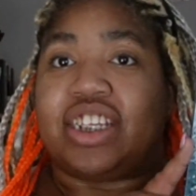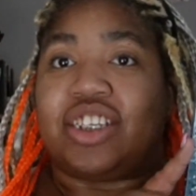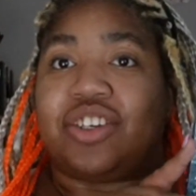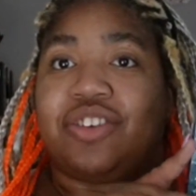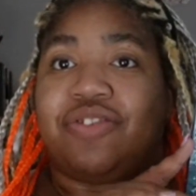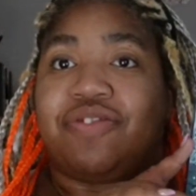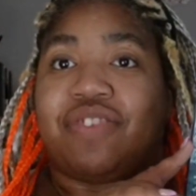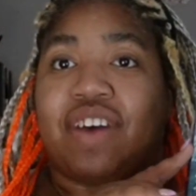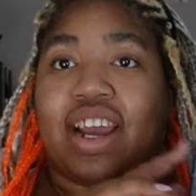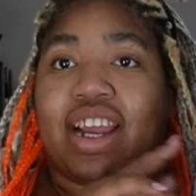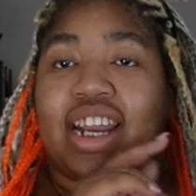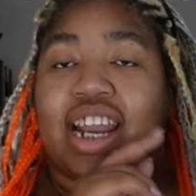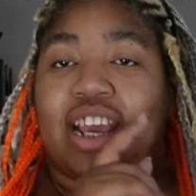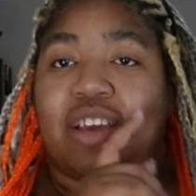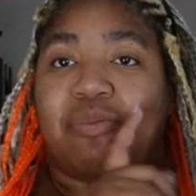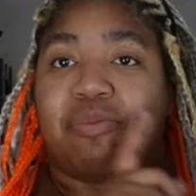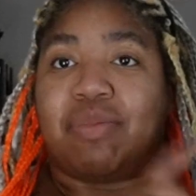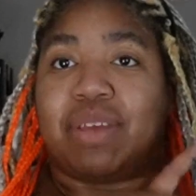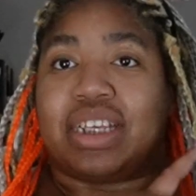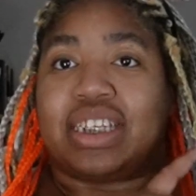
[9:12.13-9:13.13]
to find
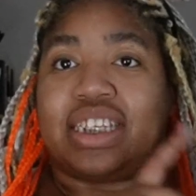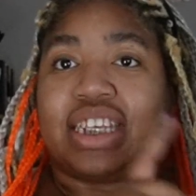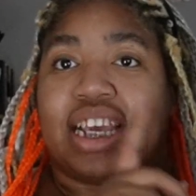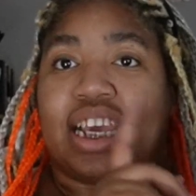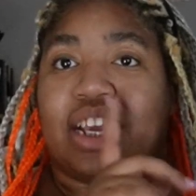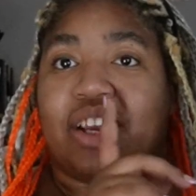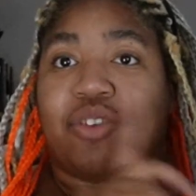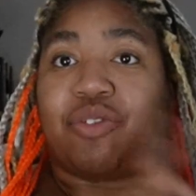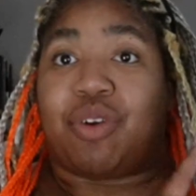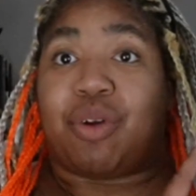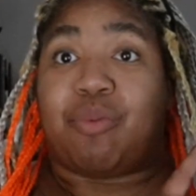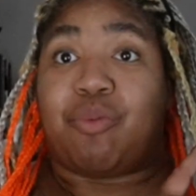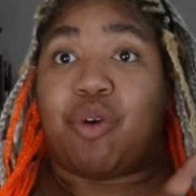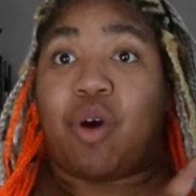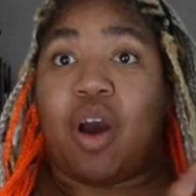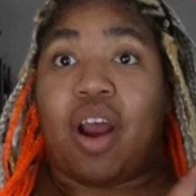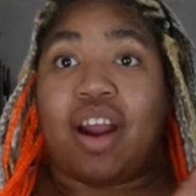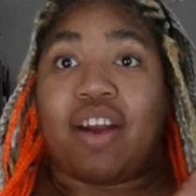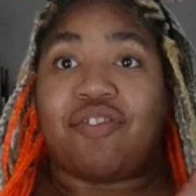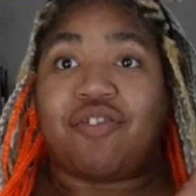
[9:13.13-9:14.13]
a missing
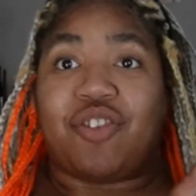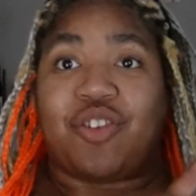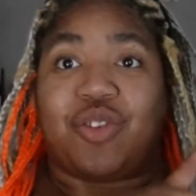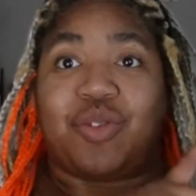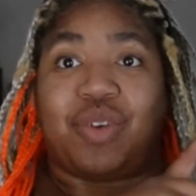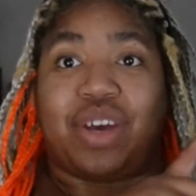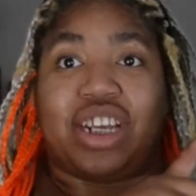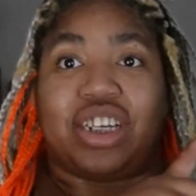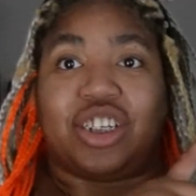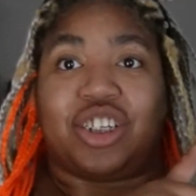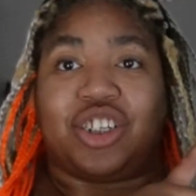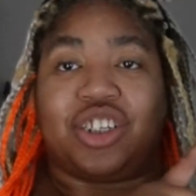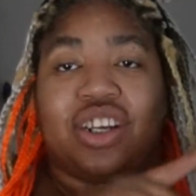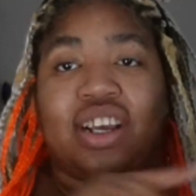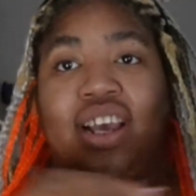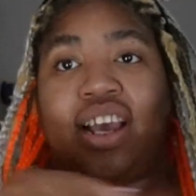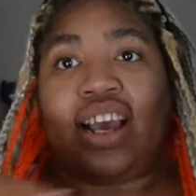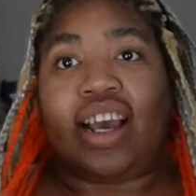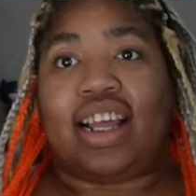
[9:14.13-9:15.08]
grimoire for the witch.